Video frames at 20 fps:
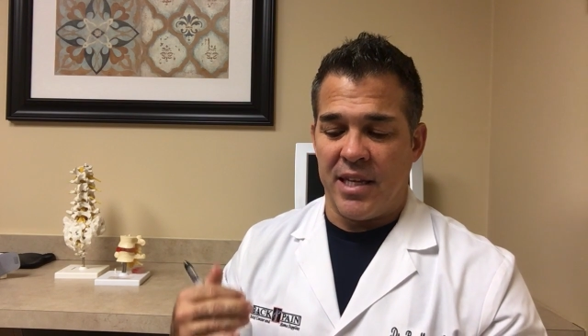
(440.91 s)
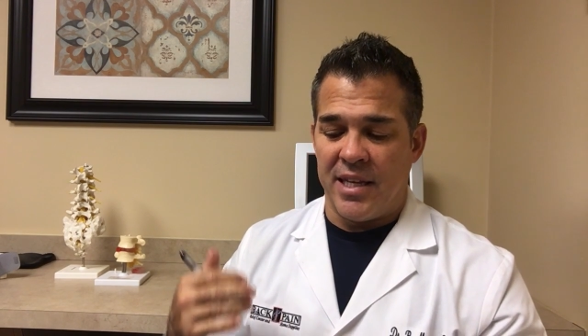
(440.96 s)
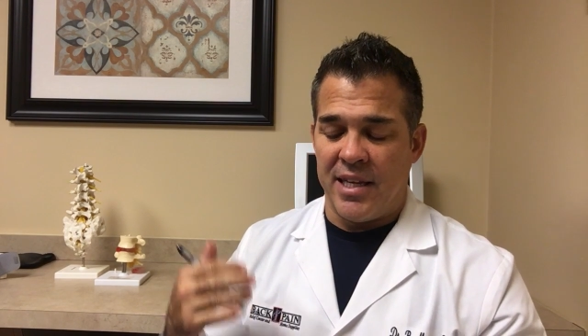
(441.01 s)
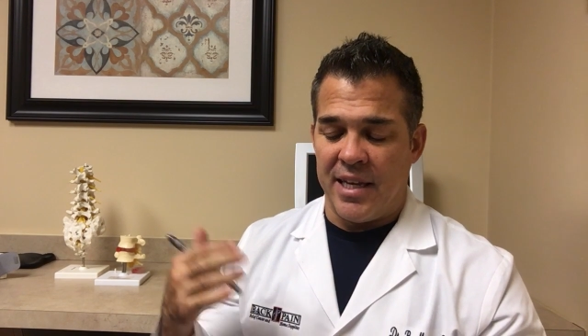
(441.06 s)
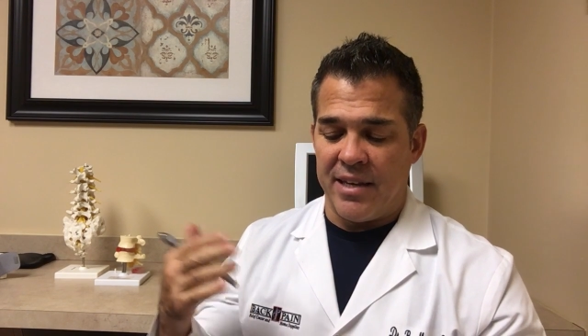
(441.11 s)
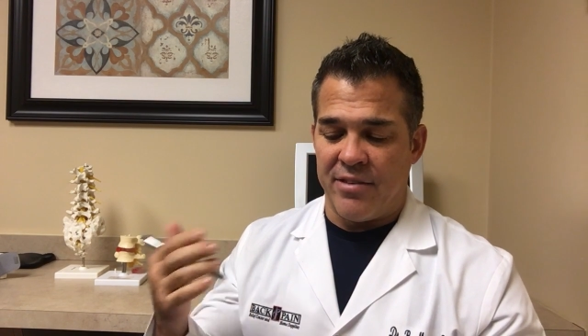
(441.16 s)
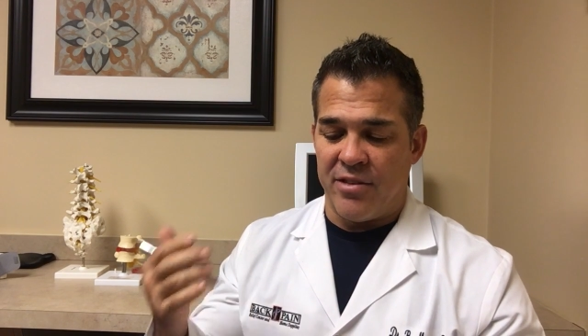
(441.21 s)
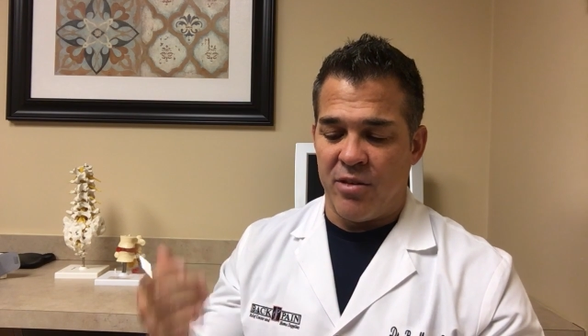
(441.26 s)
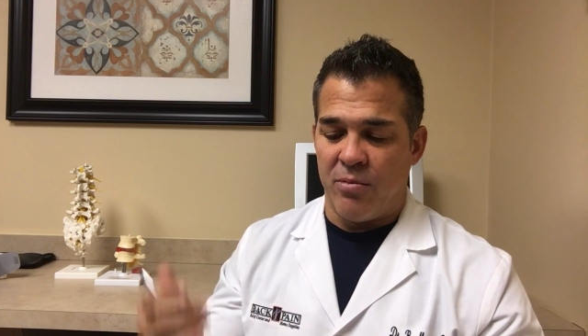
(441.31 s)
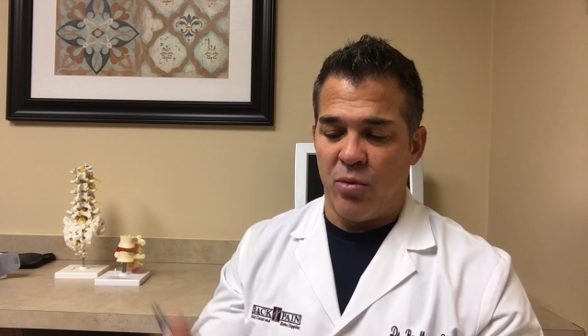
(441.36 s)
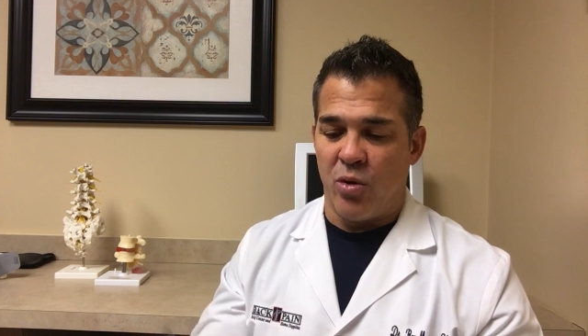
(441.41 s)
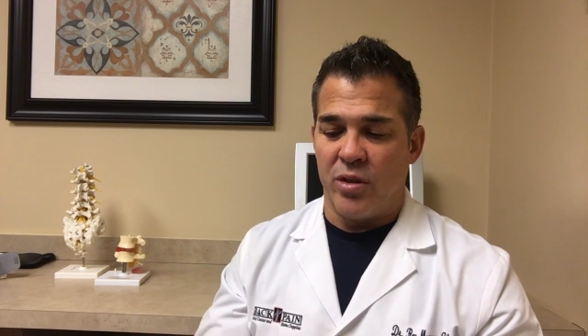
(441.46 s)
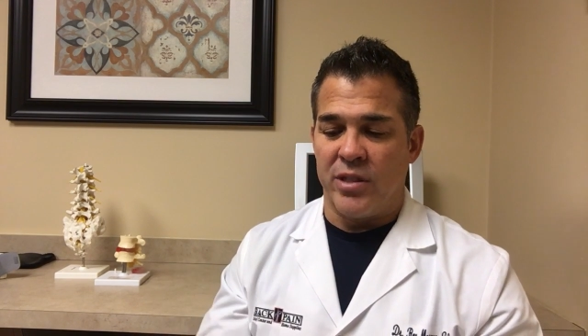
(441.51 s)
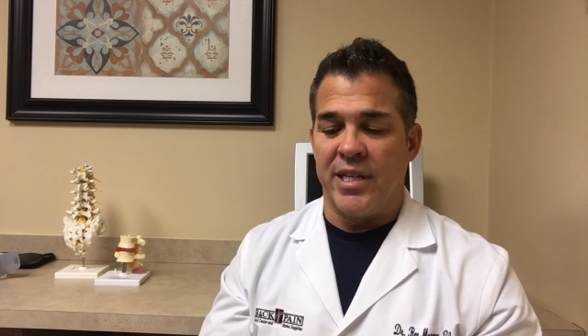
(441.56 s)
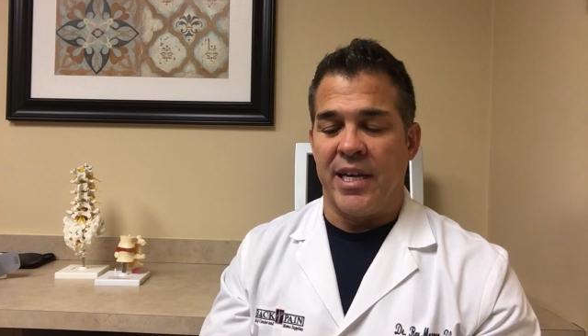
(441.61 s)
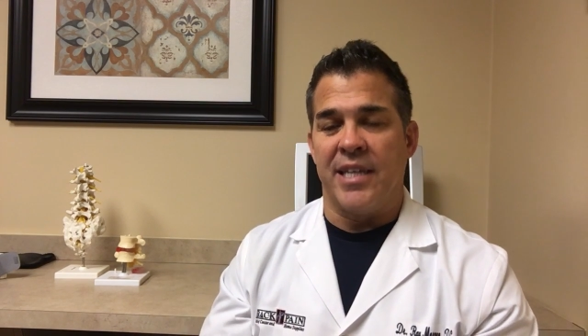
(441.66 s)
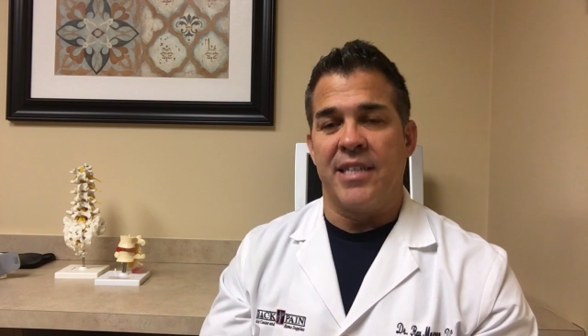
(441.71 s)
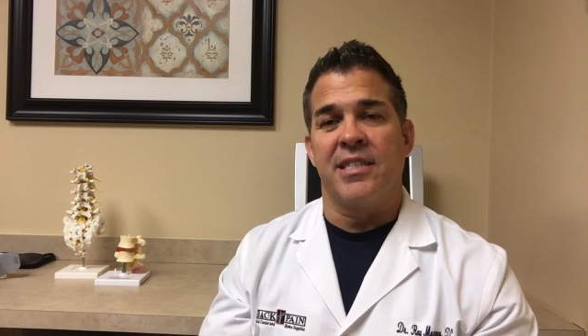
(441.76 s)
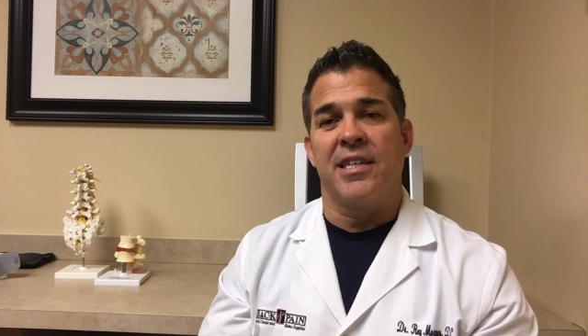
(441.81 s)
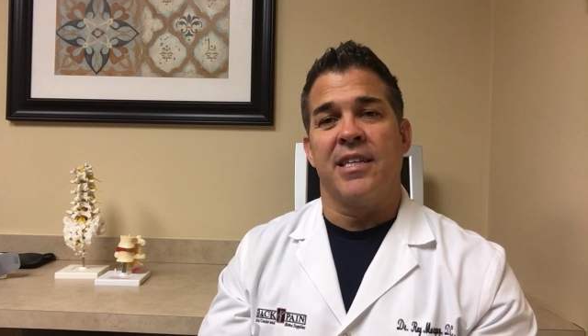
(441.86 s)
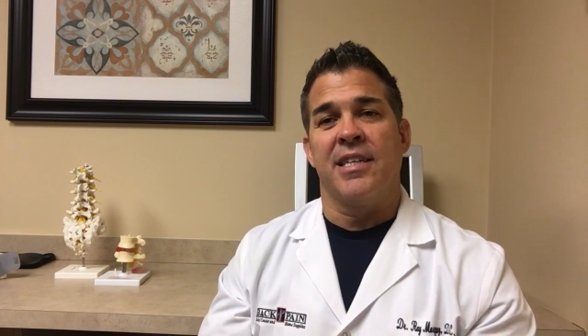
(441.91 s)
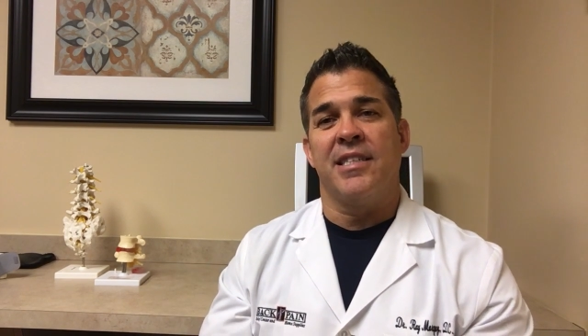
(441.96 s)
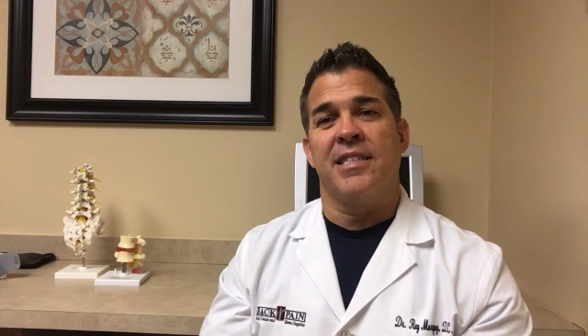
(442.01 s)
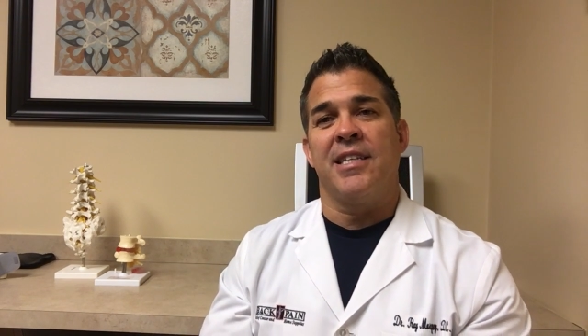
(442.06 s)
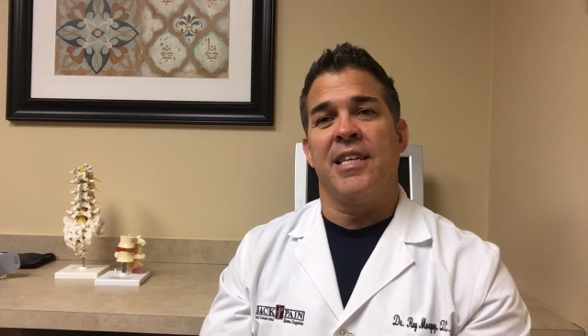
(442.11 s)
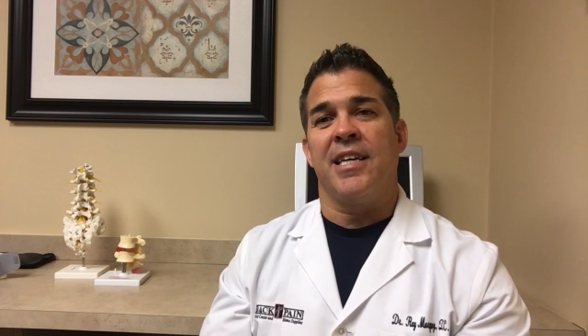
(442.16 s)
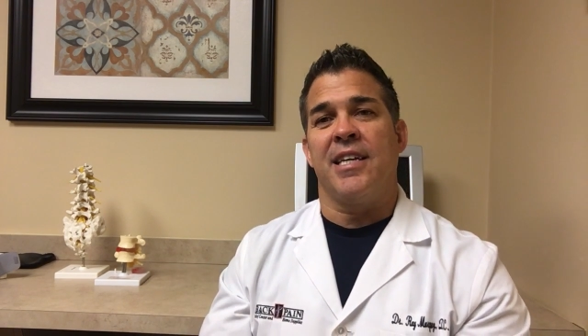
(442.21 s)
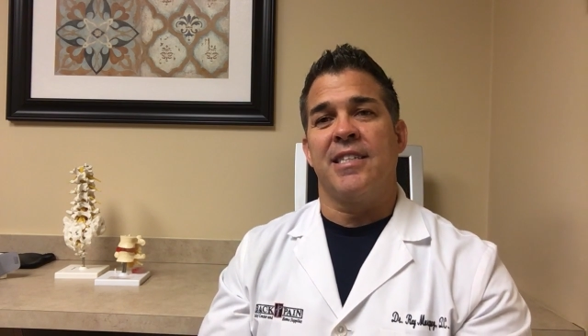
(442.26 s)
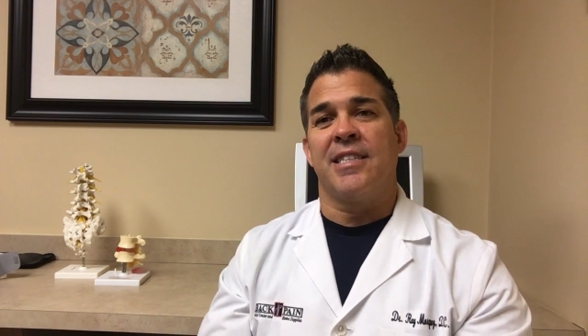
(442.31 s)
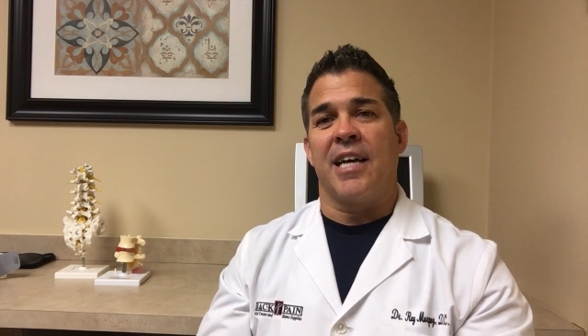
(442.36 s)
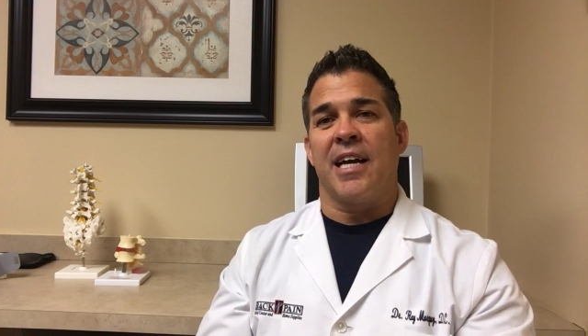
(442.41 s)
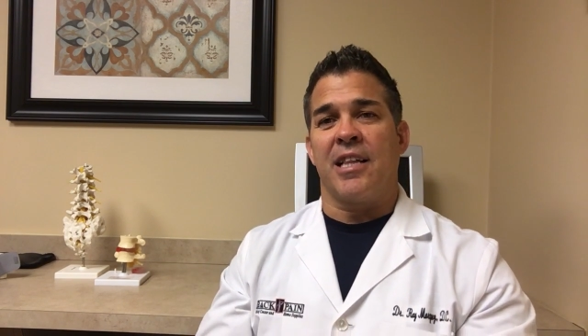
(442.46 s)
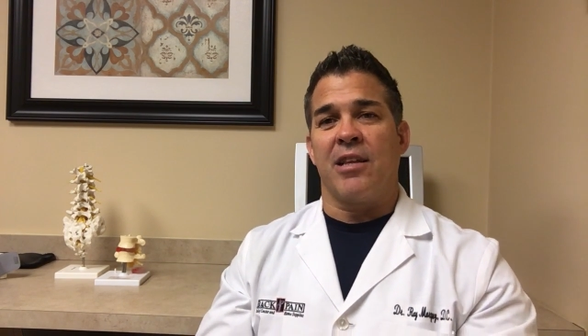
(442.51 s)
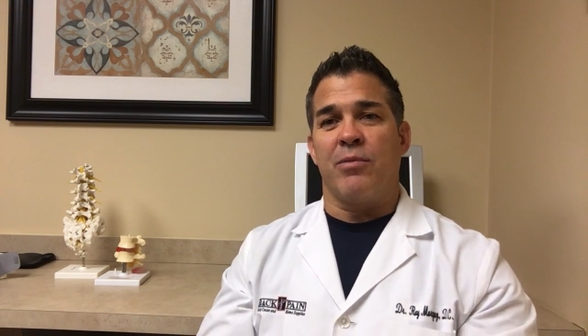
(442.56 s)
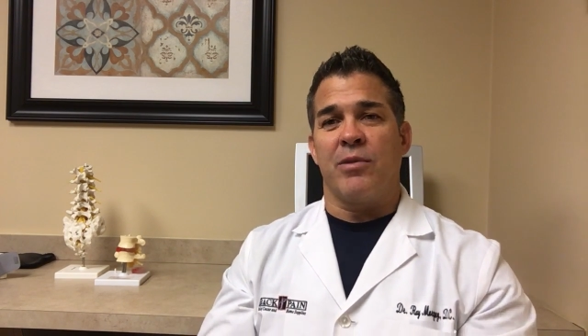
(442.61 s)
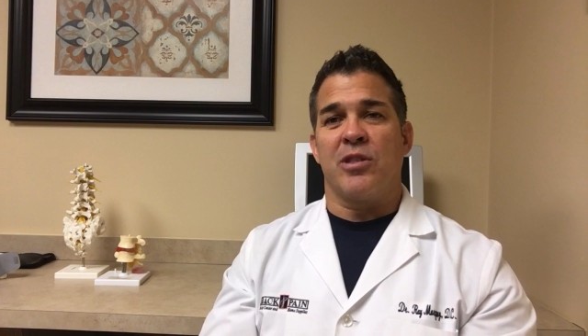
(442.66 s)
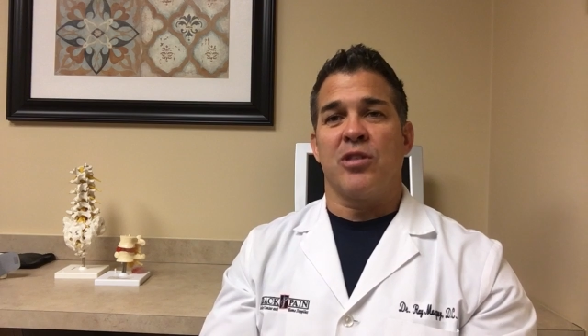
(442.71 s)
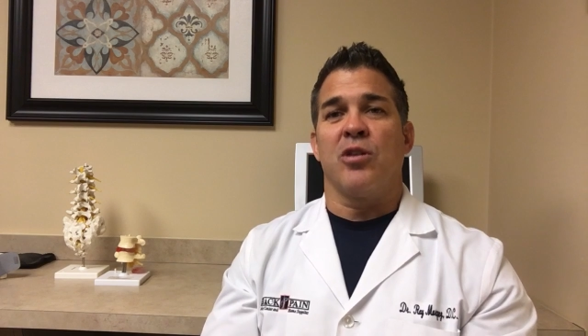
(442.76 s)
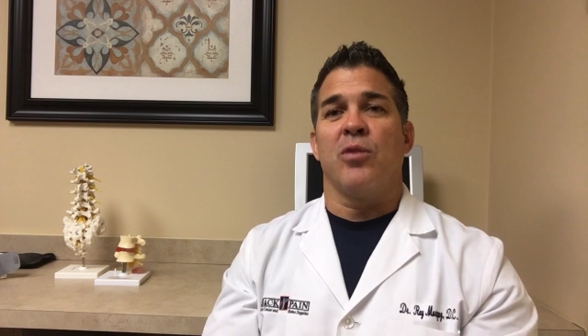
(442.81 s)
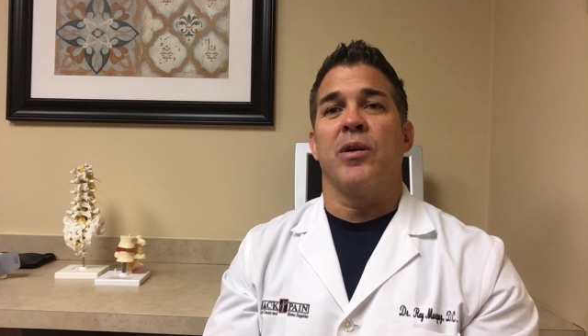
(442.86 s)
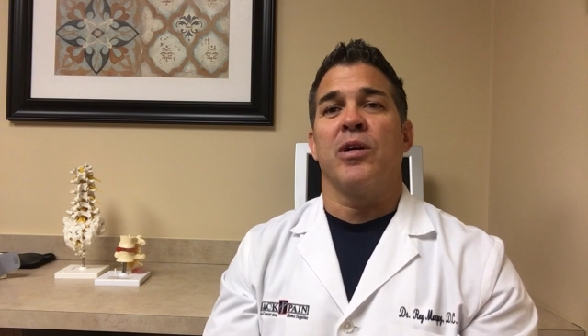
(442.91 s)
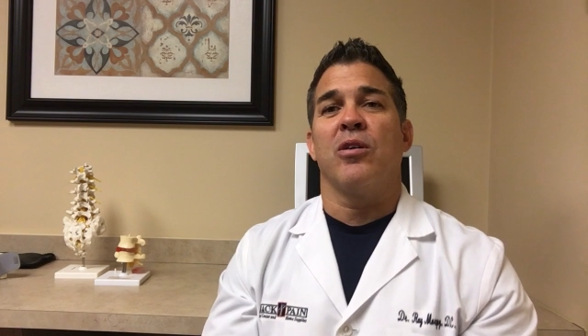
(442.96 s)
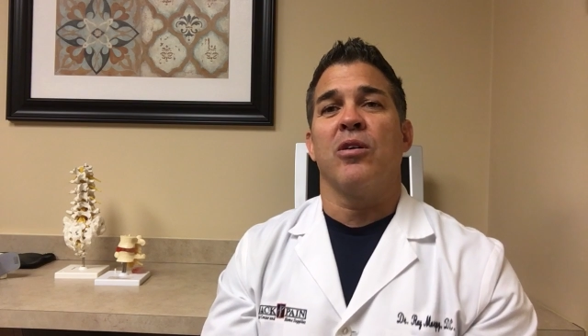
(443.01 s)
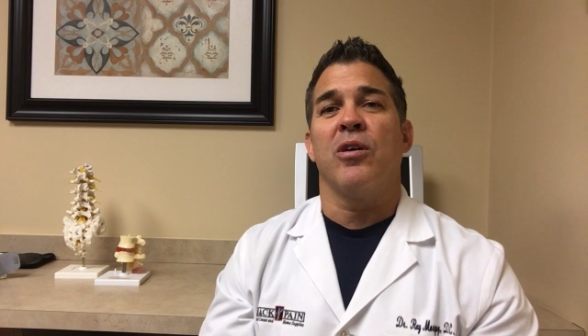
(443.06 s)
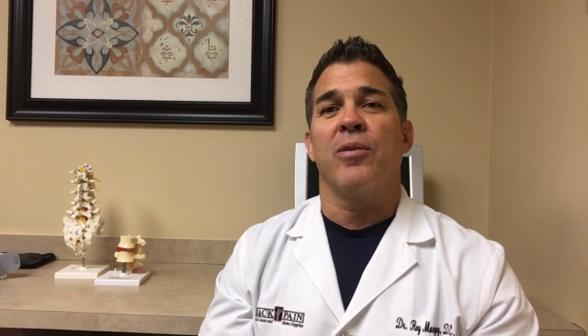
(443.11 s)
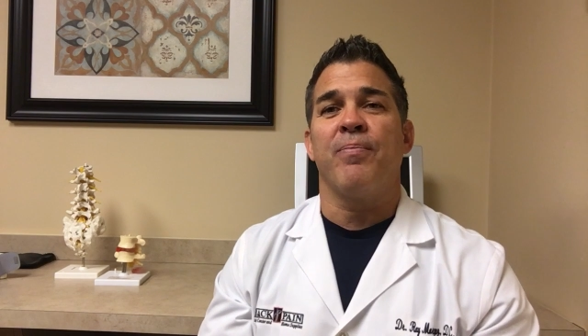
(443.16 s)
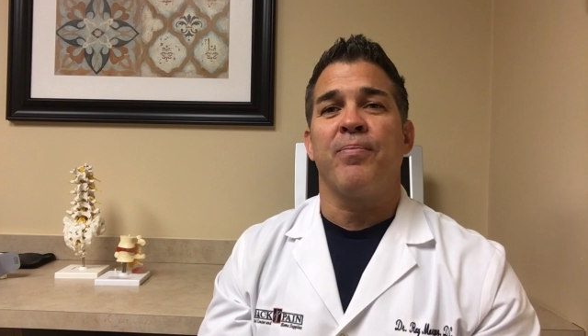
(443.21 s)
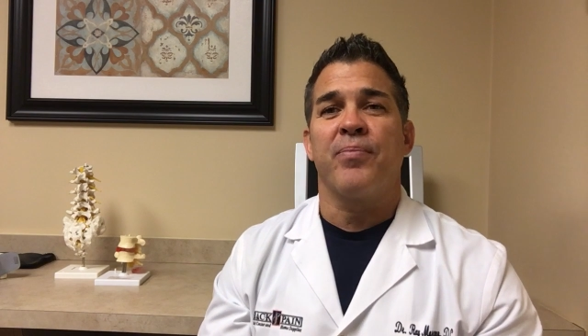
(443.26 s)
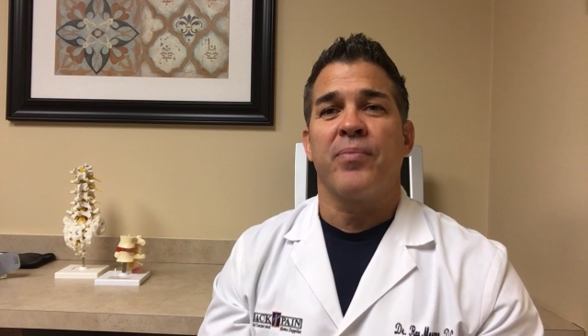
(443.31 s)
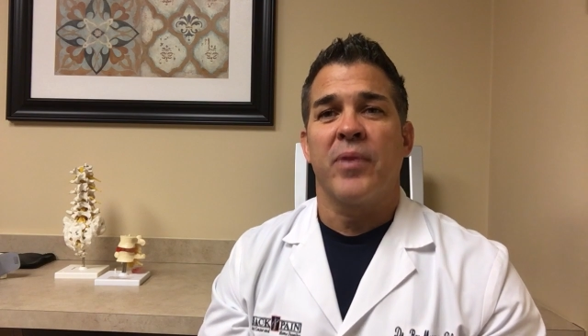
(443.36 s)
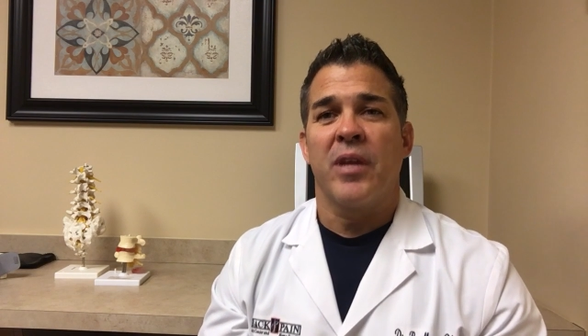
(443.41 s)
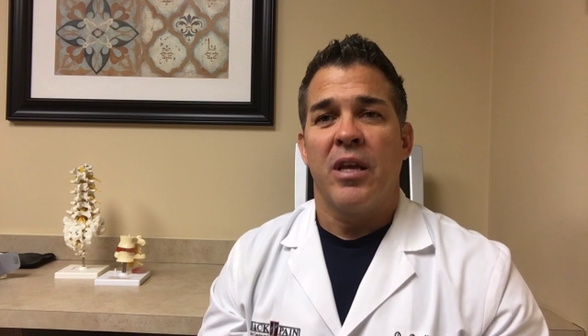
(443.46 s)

get some more tests on to see exactly what's going on.